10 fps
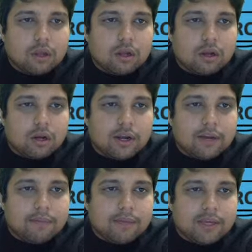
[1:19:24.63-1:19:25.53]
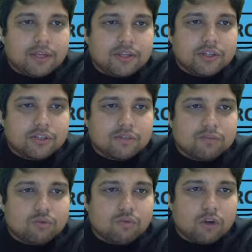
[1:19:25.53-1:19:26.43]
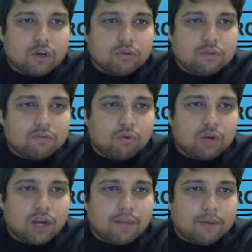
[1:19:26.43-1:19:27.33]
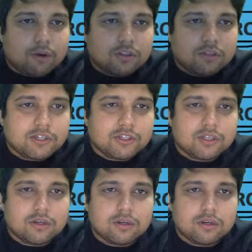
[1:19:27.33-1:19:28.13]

Let me just move on to the Vogel approximation.